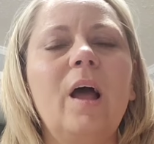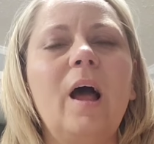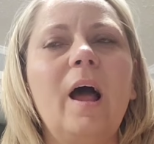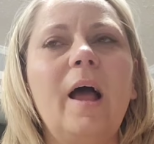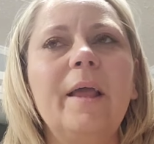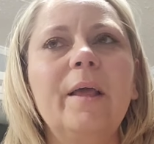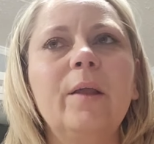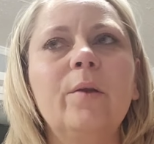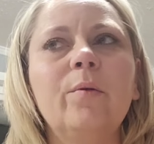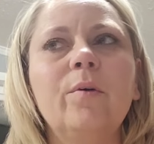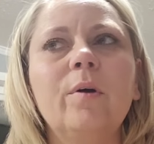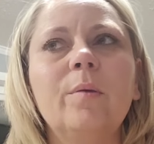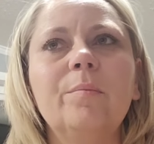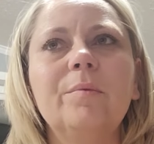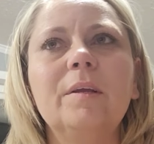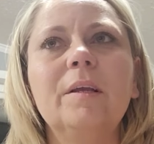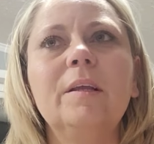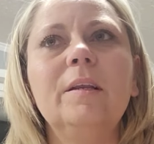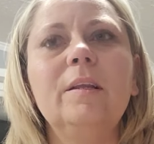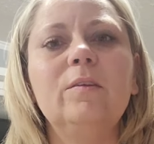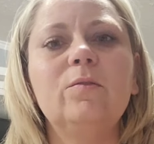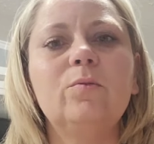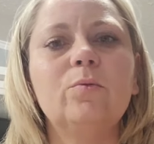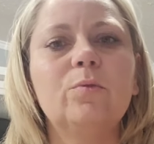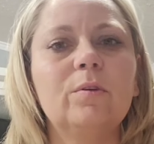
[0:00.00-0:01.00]
I interrupt
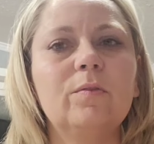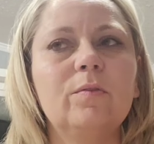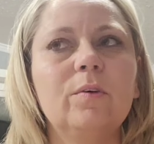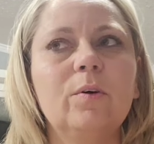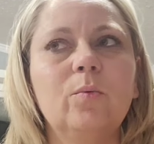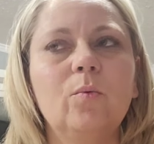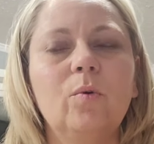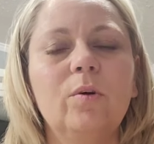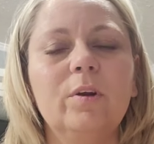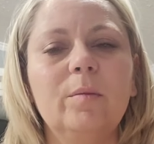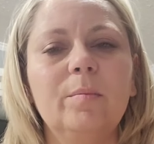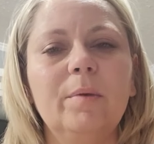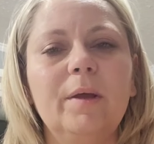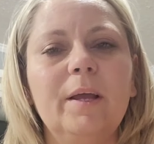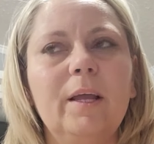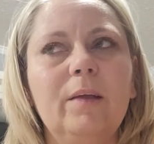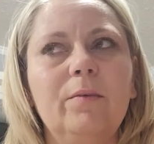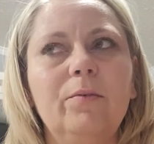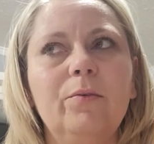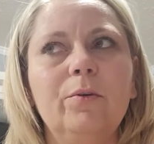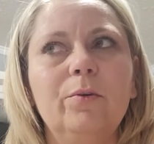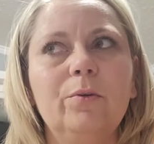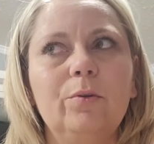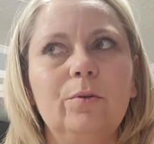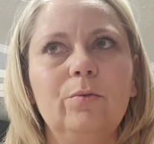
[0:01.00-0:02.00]
any sort of unwanted
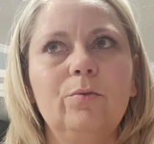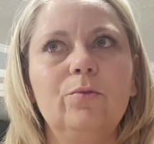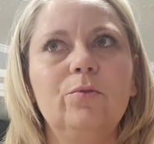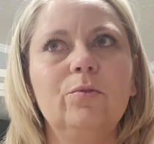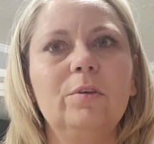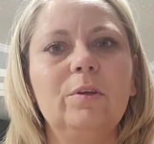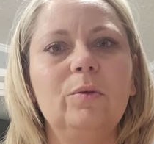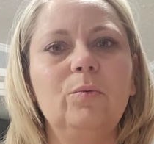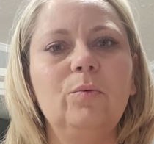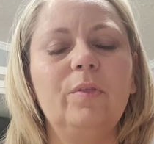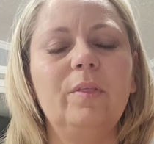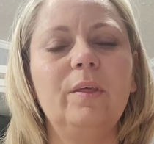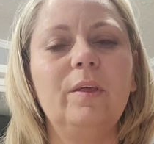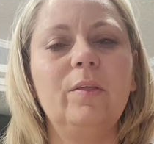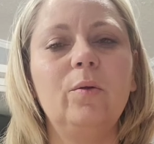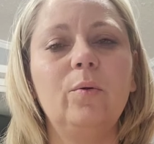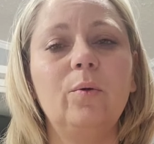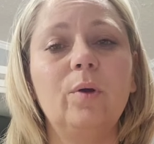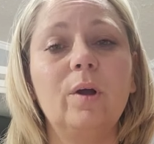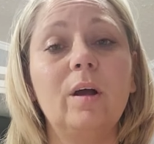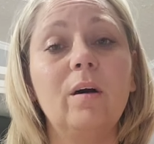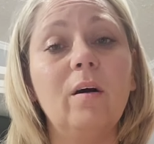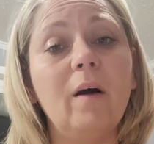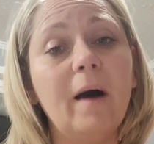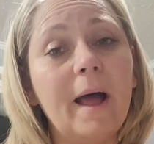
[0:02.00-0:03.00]
behavior usually with
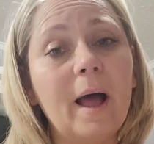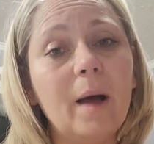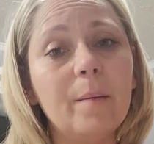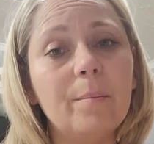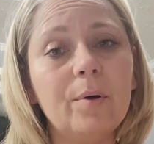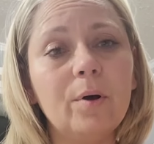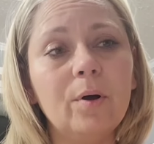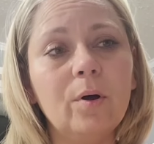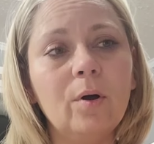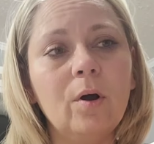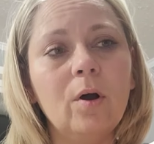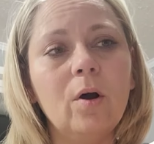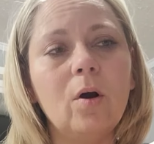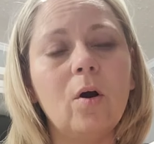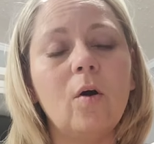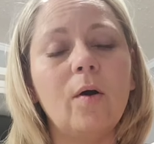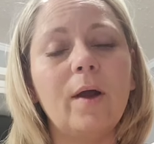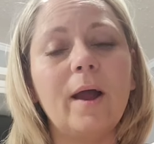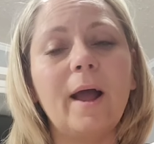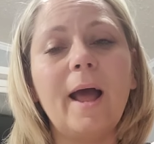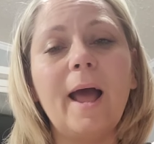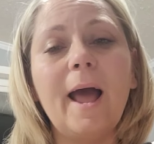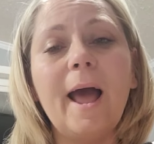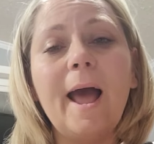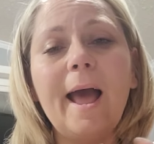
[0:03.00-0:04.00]
either a clap
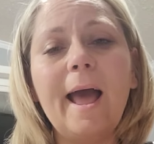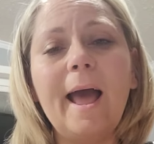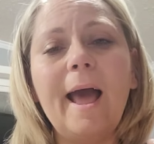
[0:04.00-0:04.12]
or a